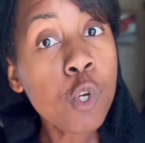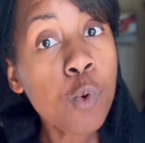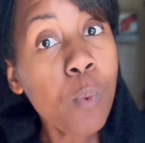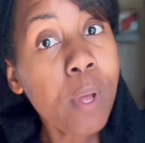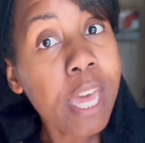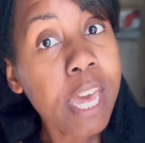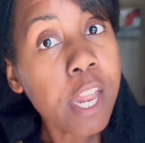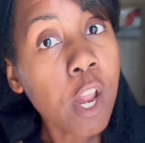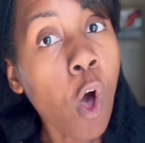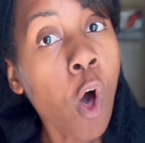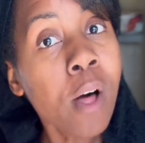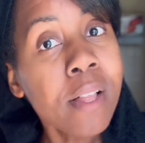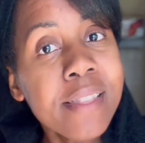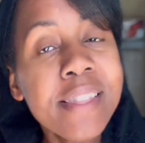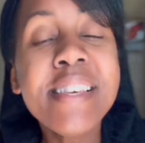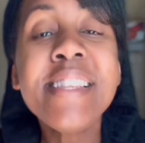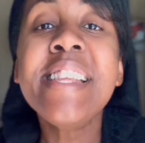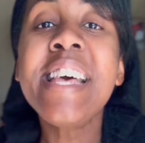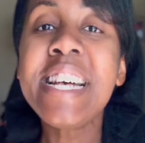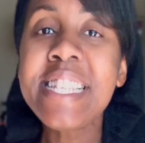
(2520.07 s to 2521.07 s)
we get all
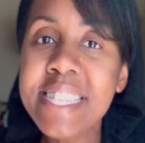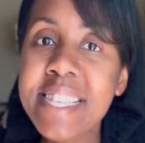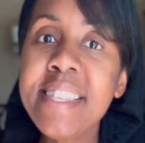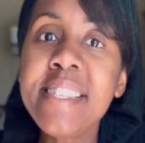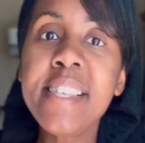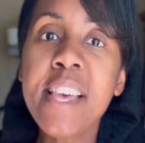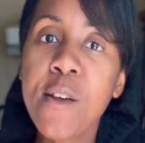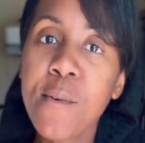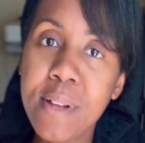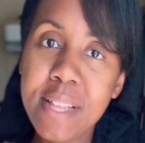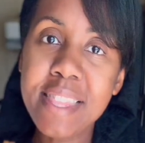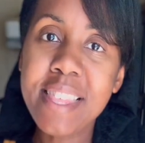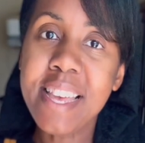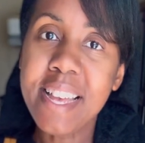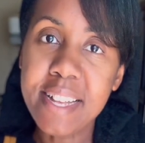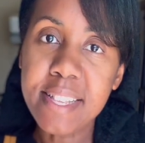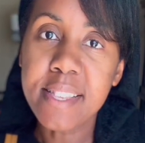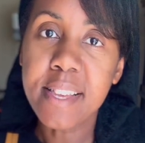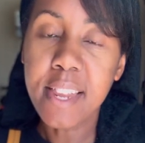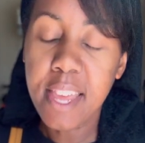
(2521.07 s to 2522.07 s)
the necessary
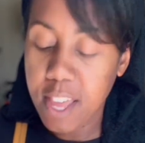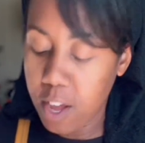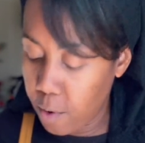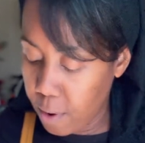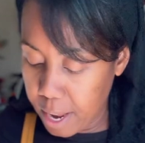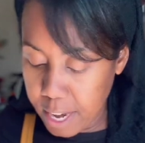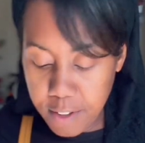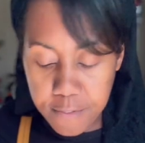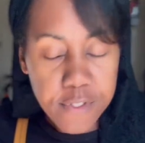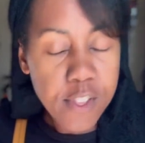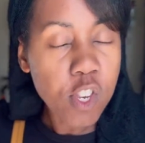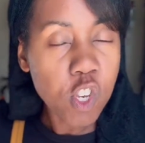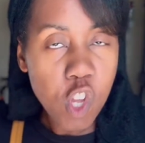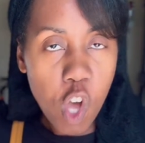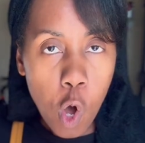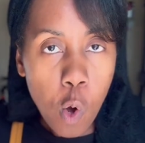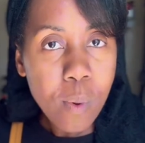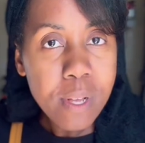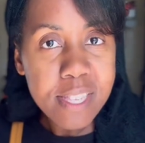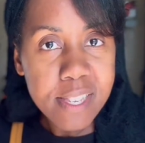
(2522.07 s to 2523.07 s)
things in here. And if the
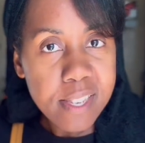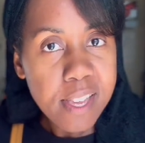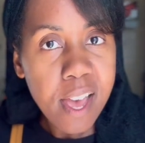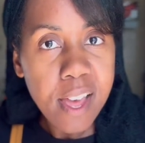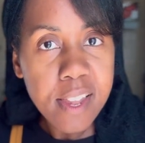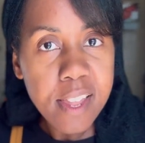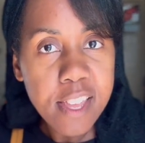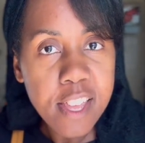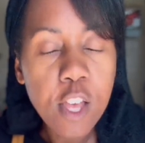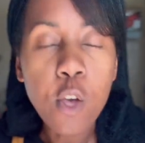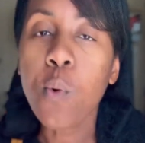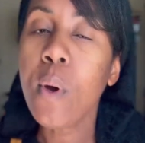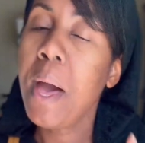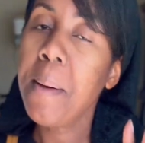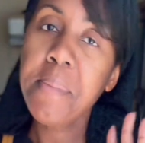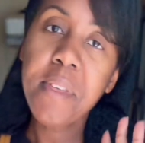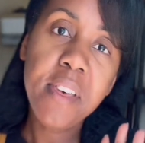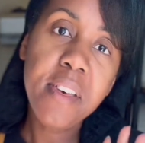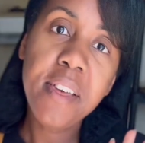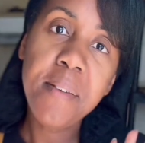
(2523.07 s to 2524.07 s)
dough is telling you,
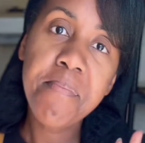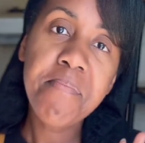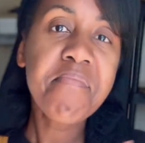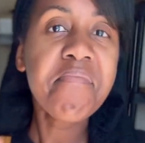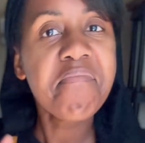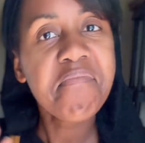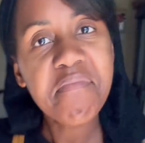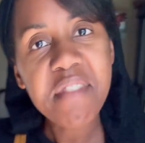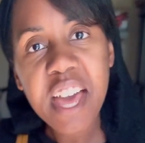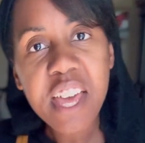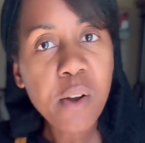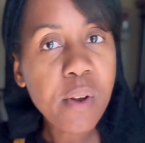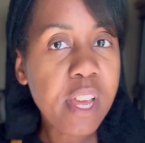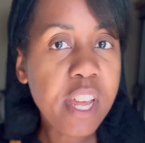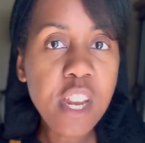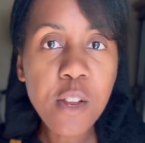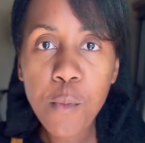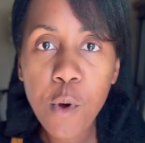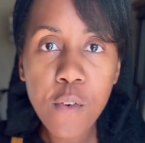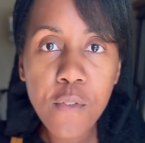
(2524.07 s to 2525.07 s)
I'm good, I don't need
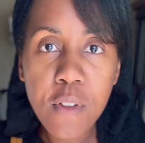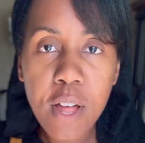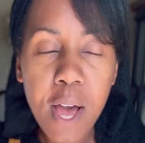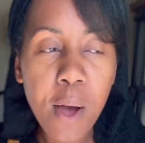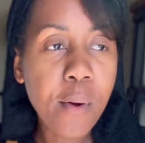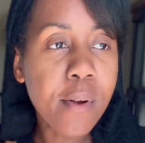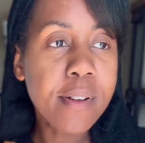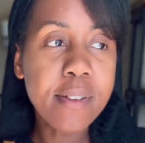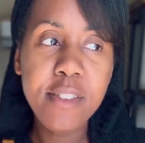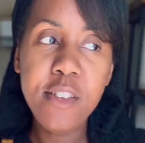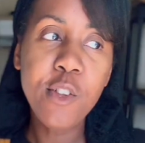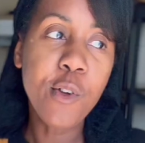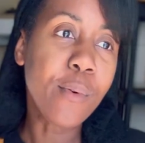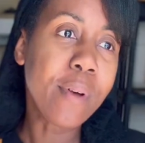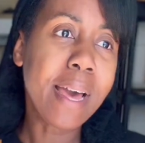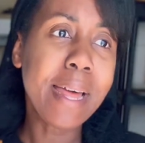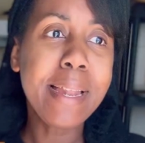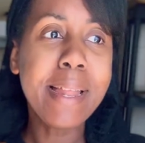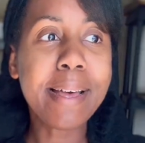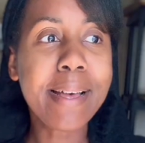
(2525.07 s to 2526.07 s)
any more flour, you know,
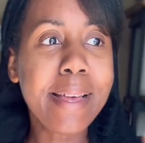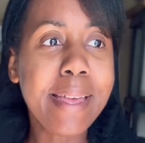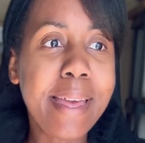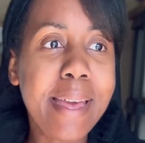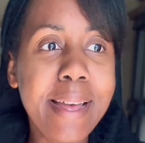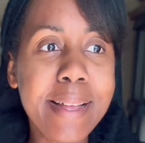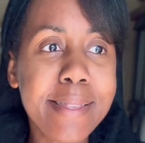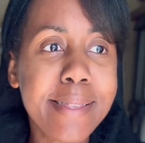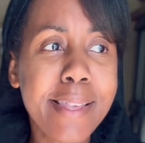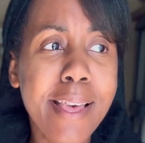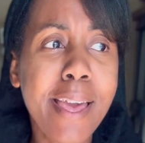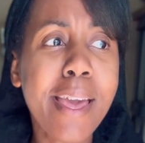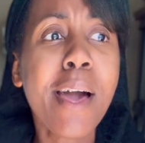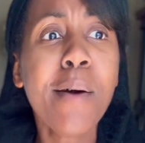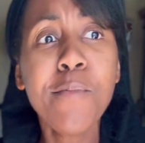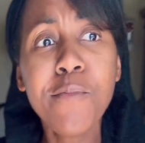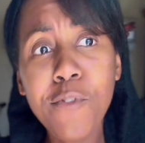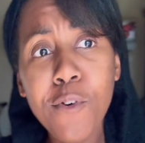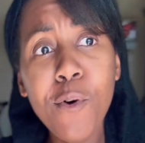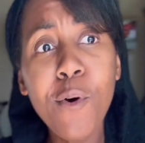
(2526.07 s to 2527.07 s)
kind of like a kid saying,
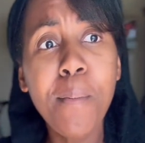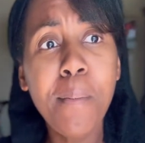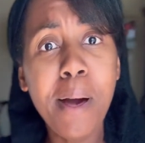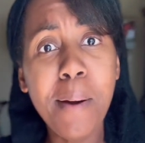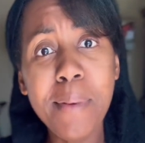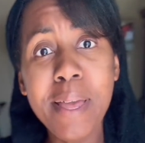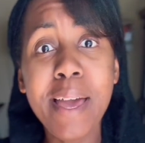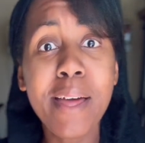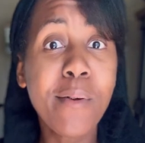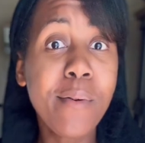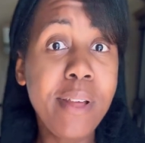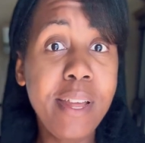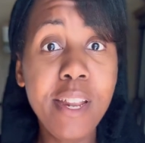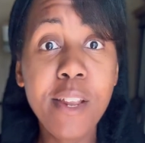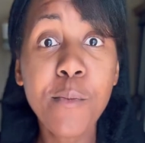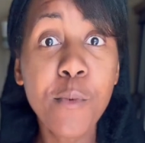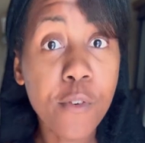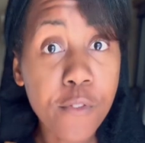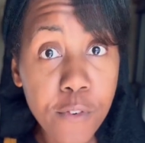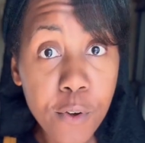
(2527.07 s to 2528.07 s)
I'm full, mommy, I don't need any
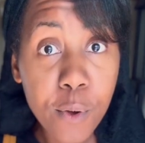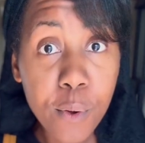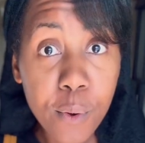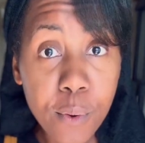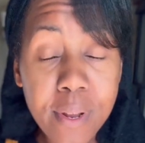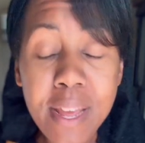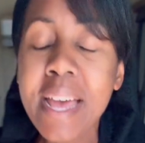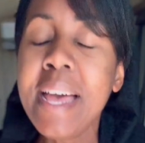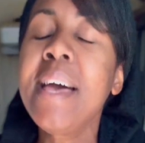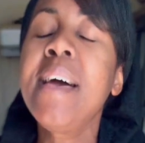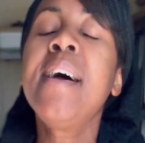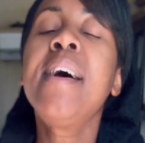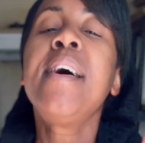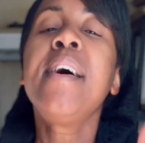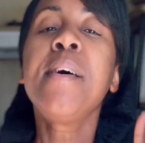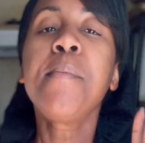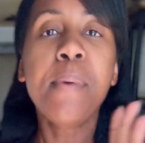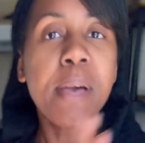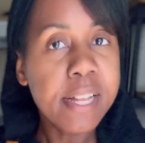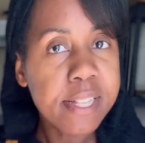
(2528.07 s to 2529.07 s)
more food,
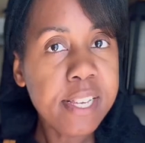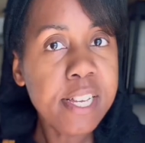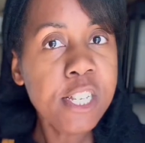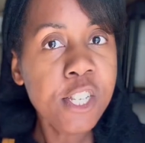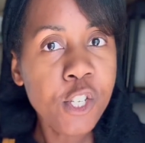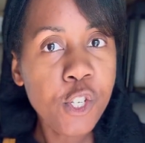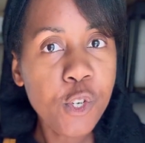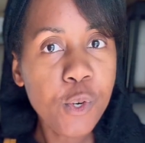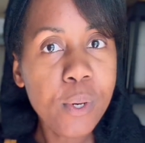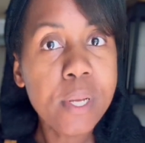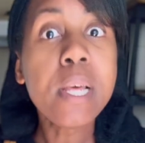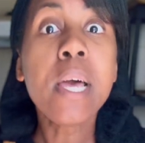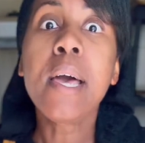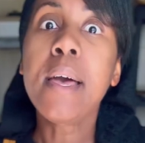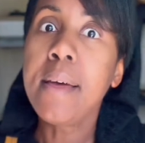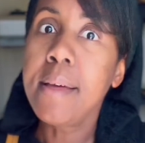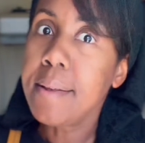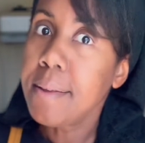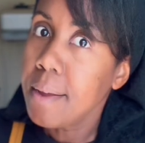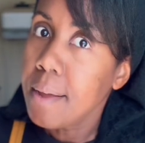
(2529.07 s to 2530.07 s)
pay attention to it
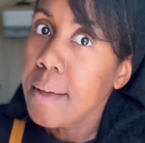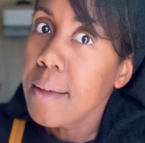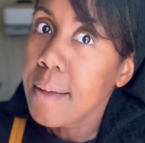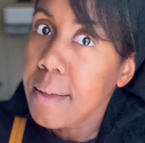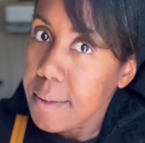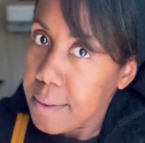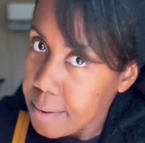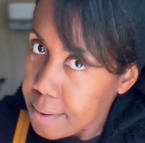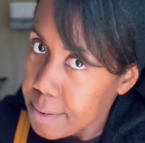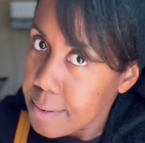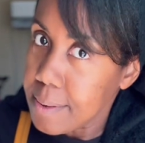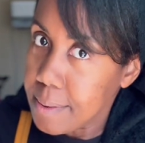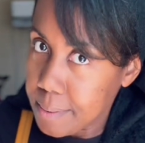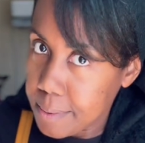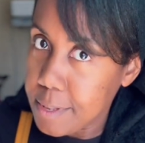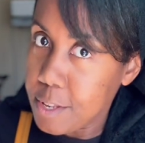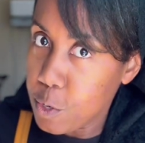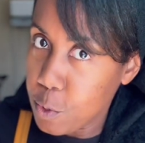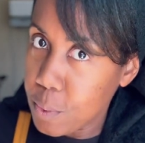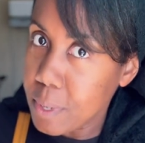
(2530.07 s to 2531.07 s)
and
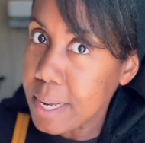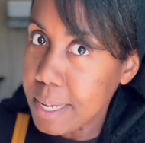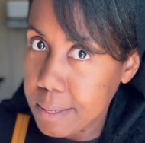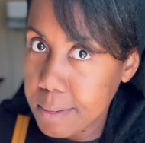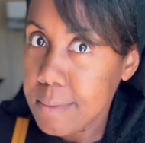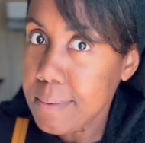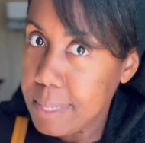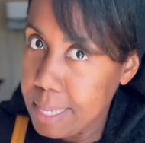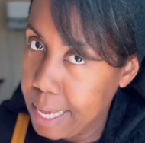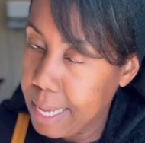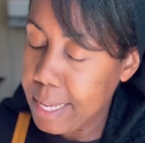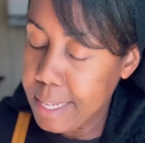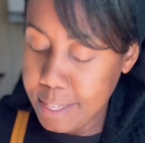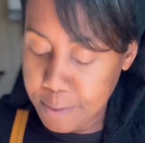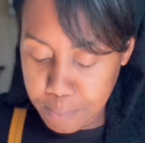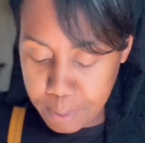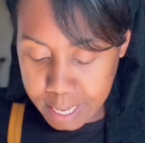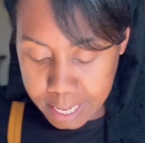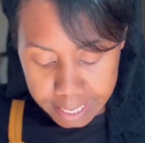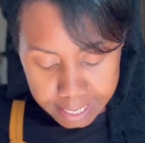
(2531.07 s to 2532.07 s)
do what it says.
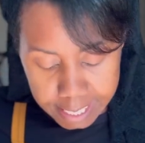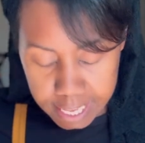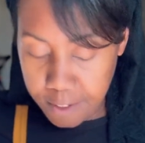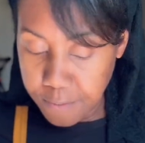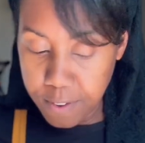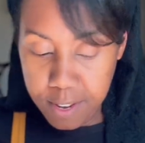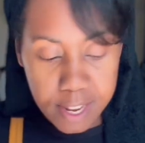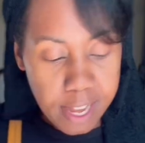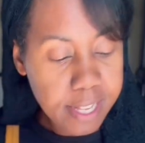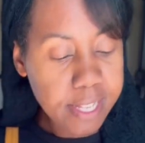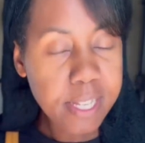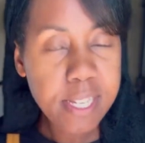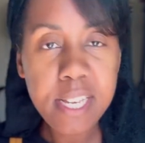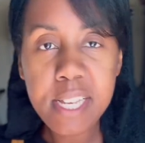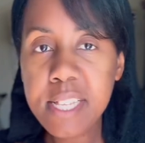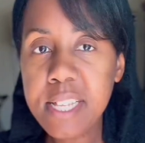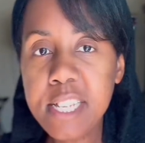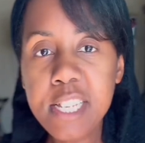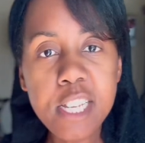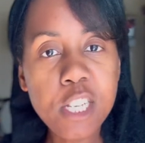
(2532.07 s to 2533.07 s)
Because if it doesn't
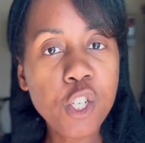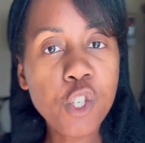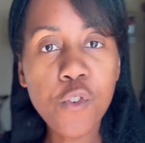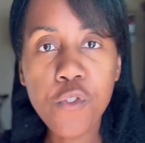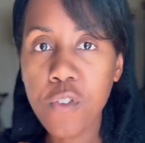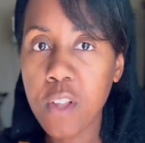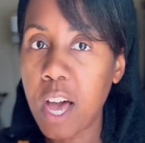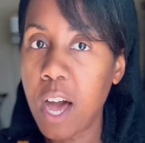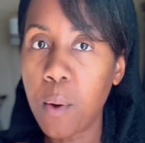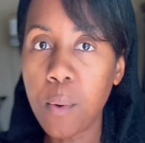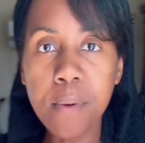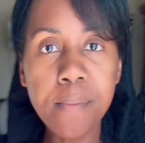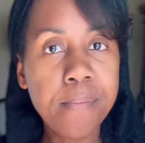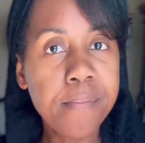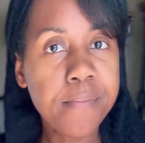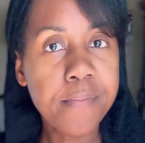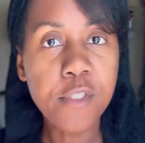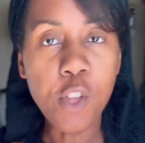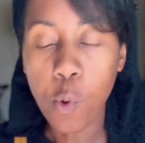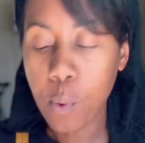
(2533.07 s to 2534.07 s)
need additional flour,
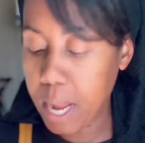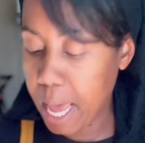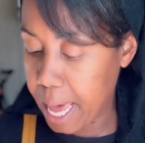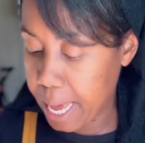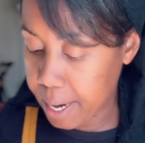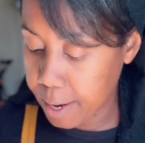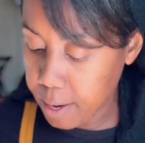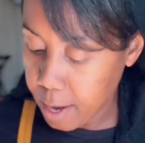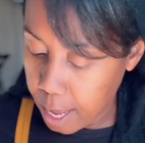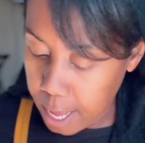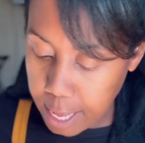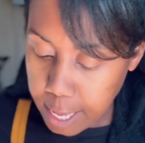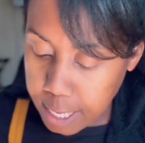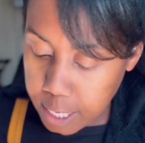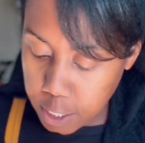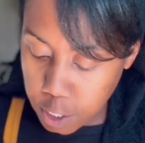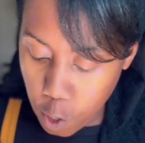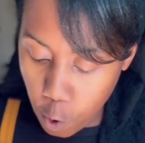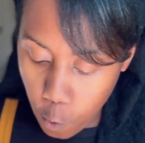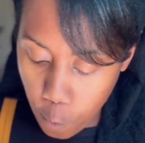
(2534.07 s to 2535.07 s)
don't add it.
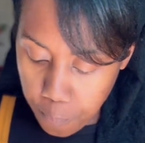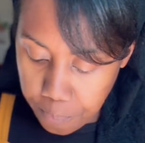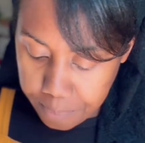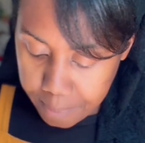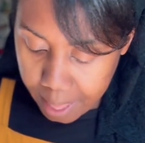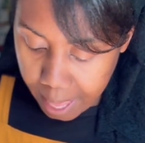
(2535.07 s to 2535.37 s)
So